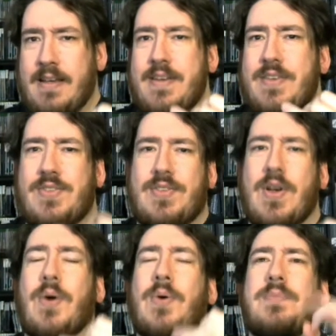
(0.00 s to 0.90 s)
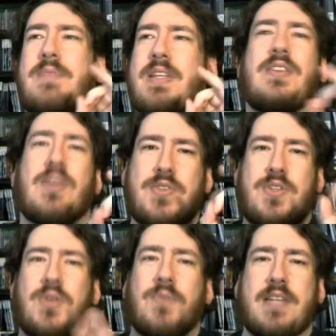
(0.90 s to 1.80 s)
So there's
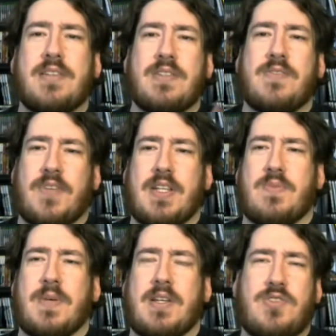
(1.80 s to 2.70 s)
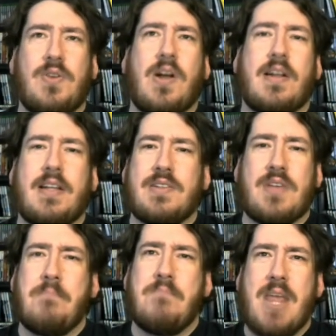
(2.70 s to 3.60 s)
2 reasons for this one, because Junon, there's
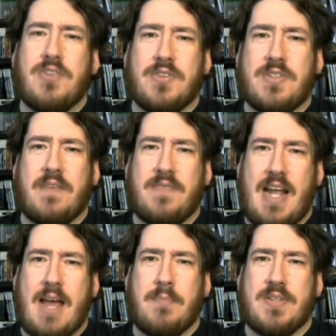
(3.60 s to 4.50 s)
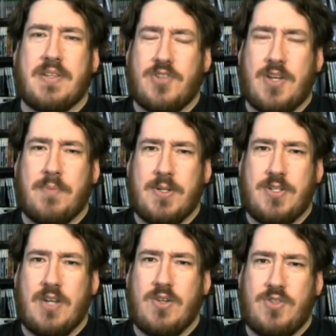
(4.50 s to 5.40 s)
a major stuff that happens on the ship in
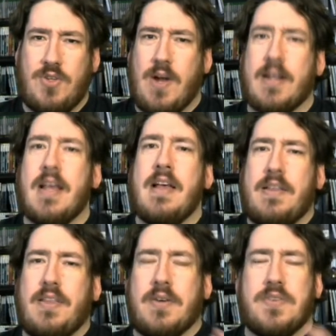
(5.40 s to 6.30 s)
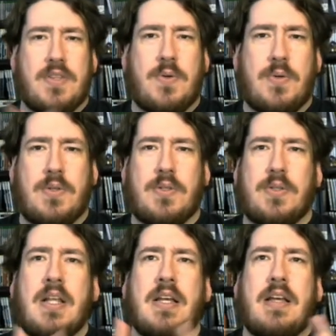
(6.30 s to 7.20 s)
Junon. There's the
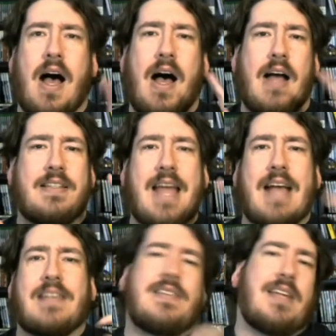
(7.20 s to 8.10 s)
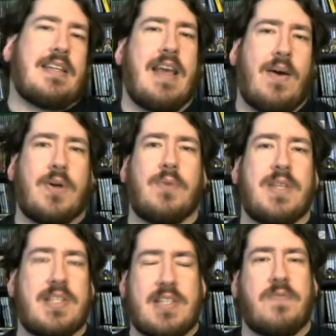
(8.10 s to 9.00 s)
whole next encounter
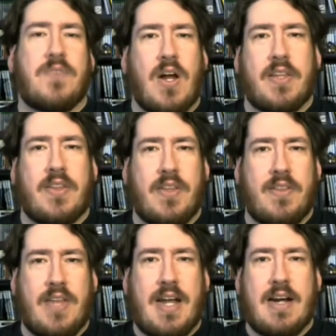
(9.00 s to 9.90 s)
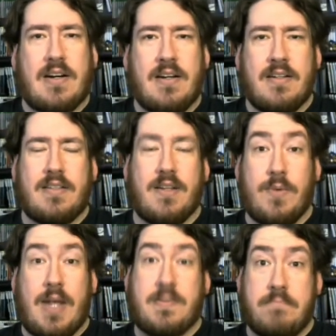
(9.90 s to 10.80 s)
with Sephiroth there.
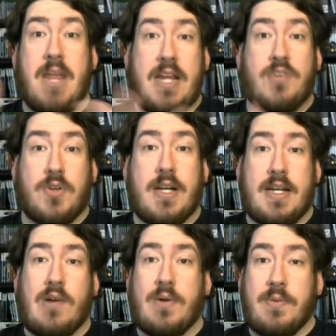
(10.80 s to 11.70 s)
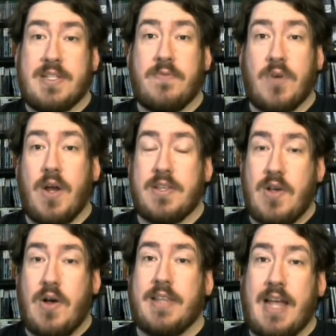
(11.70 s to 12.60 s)
Next major encounter with Sephiroth is
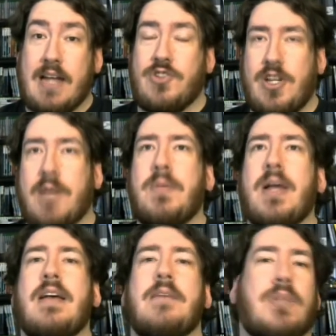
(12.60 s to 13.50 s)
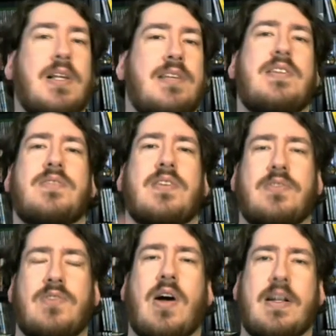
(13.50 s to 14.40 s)
on that ship. Plus, there's a
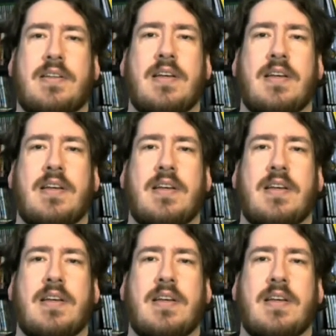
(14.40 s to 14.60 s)
lot